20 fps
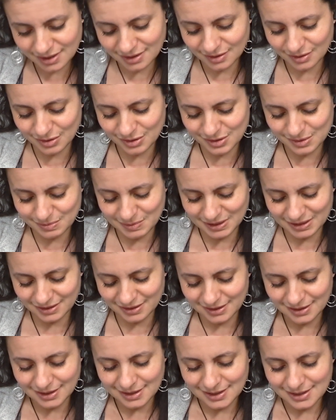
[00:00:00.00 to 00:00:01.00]
there's been
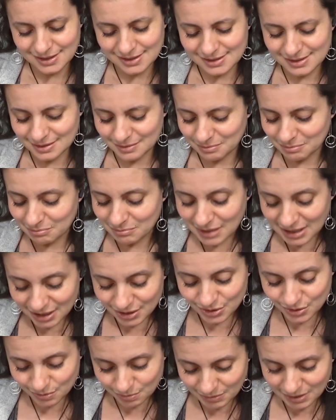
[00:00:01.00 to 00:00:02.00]
some
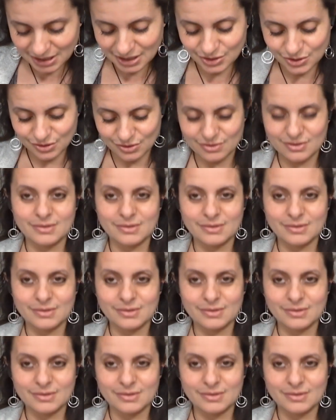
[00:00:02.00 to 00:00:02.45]
major